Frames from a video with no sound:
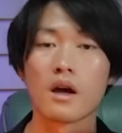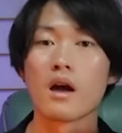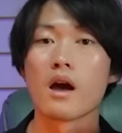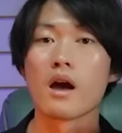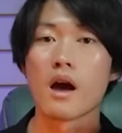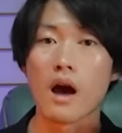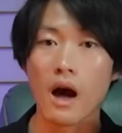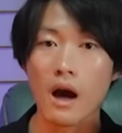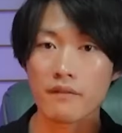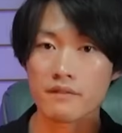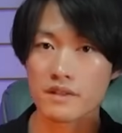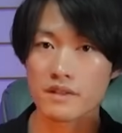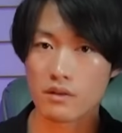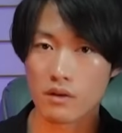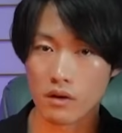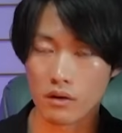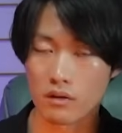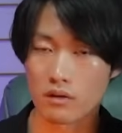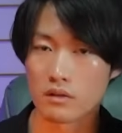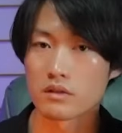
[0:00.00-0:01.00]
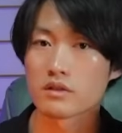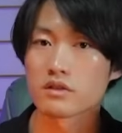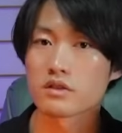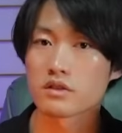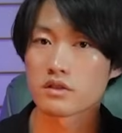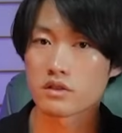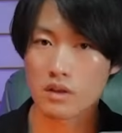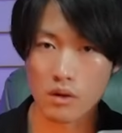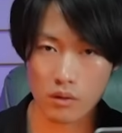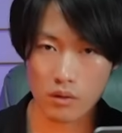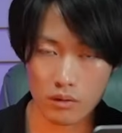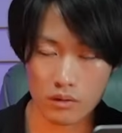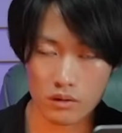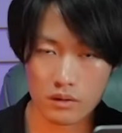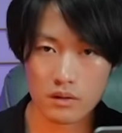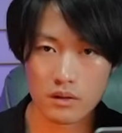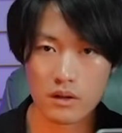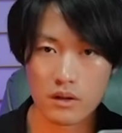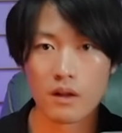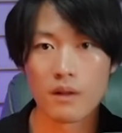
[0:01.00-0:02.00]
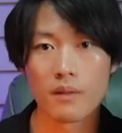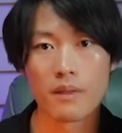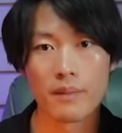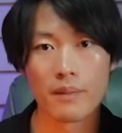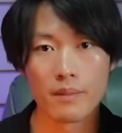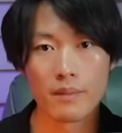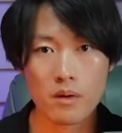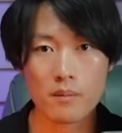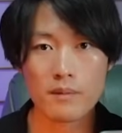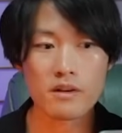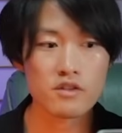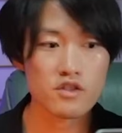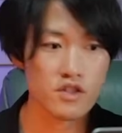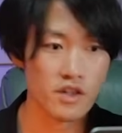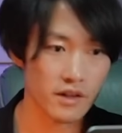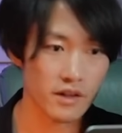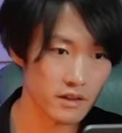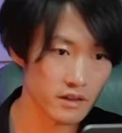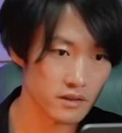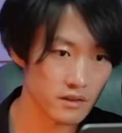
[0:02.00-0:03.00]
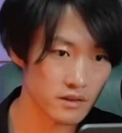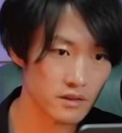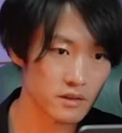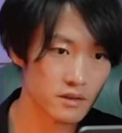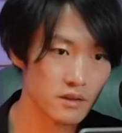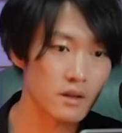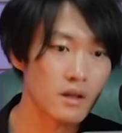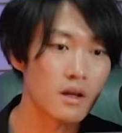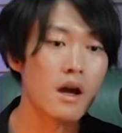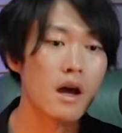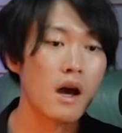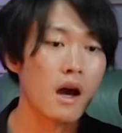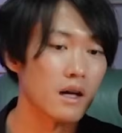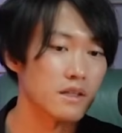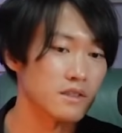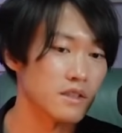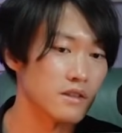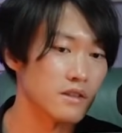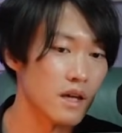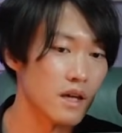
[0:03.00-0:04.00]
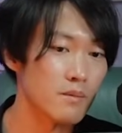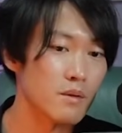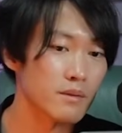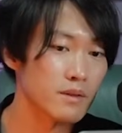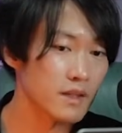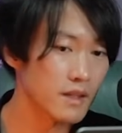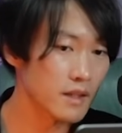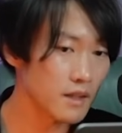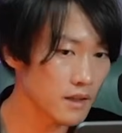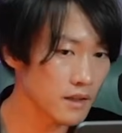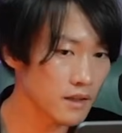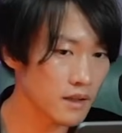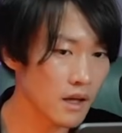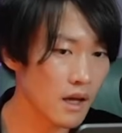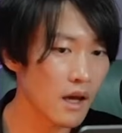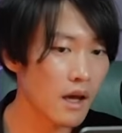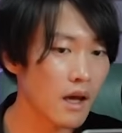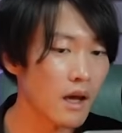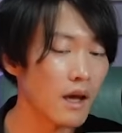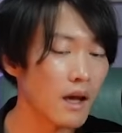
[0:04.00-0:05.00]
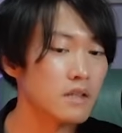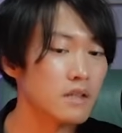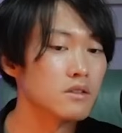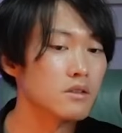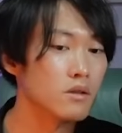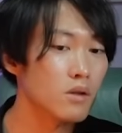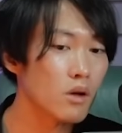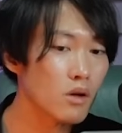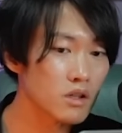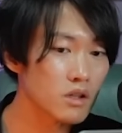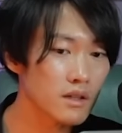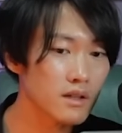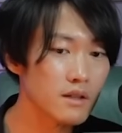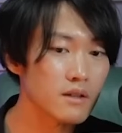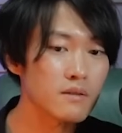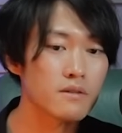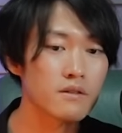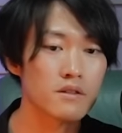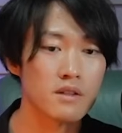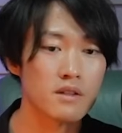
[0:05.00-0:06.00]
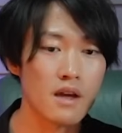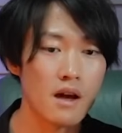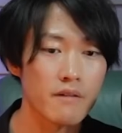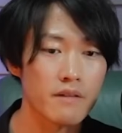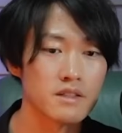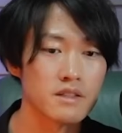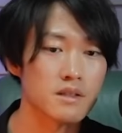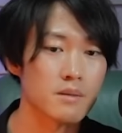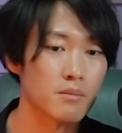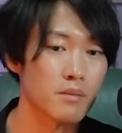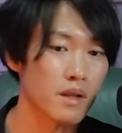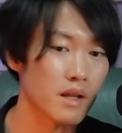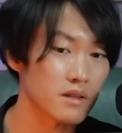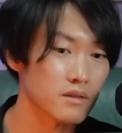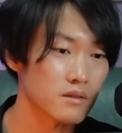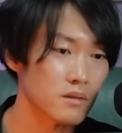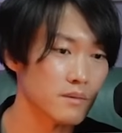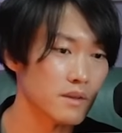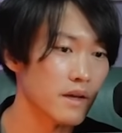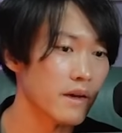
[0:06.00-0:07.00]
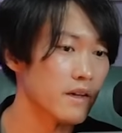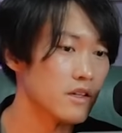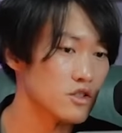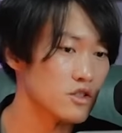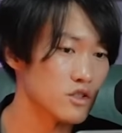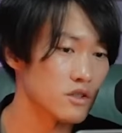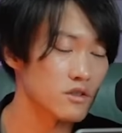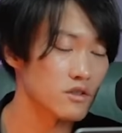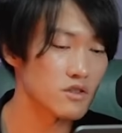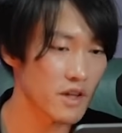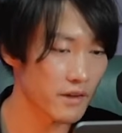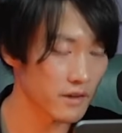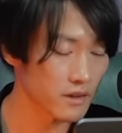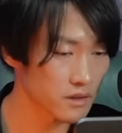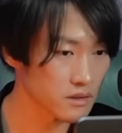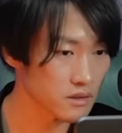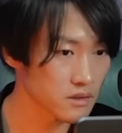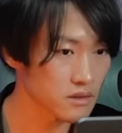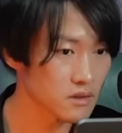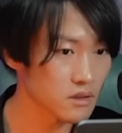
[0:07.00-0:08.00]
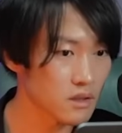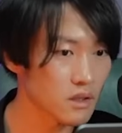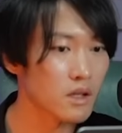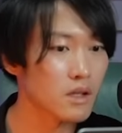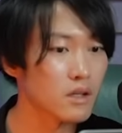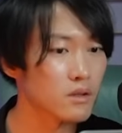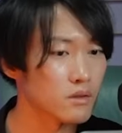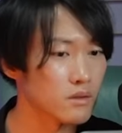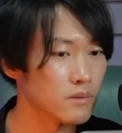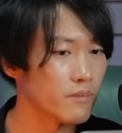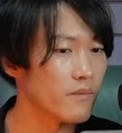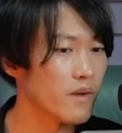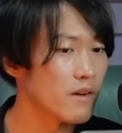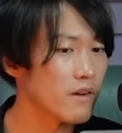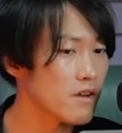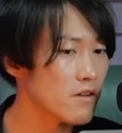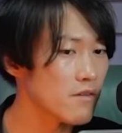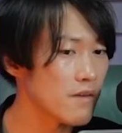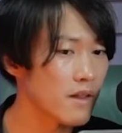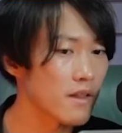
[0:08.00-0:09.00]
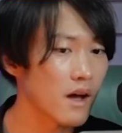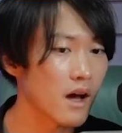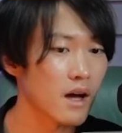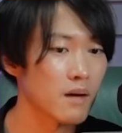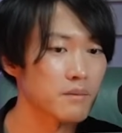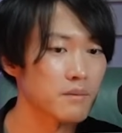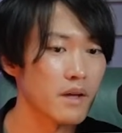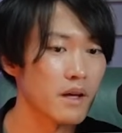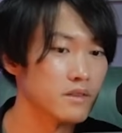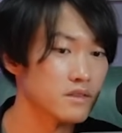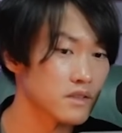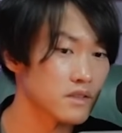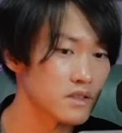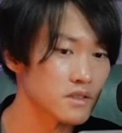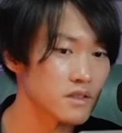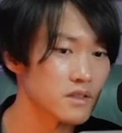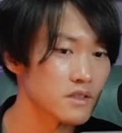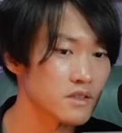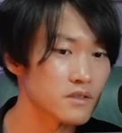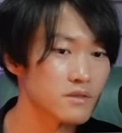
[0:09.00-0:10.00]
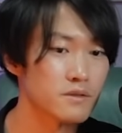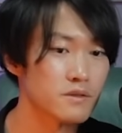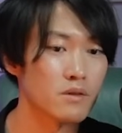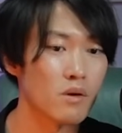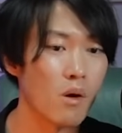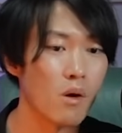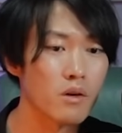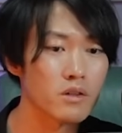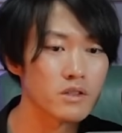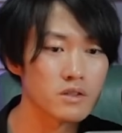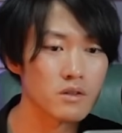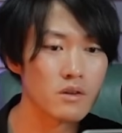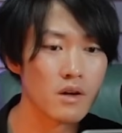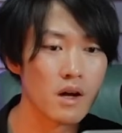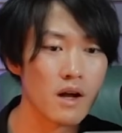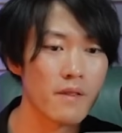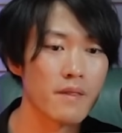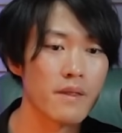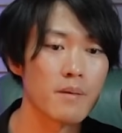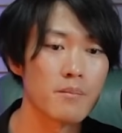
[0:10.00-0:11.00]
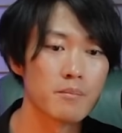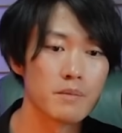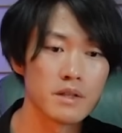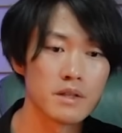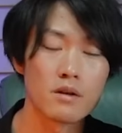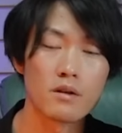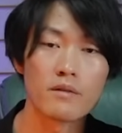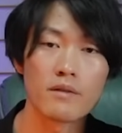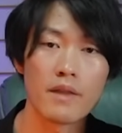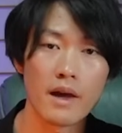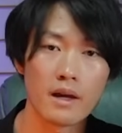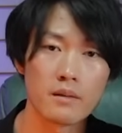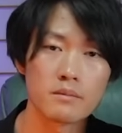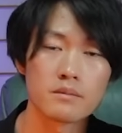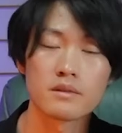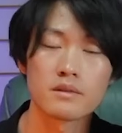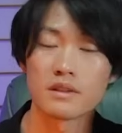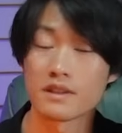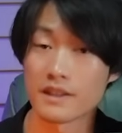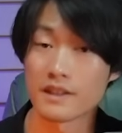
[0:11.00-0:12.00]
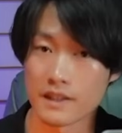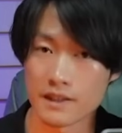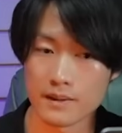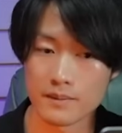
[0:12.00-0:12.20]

After all, Soul, the normal giant, has the name of D, and Loki, who carries the blood of the ancient giants, could very well have ancestors who also have the middle name D.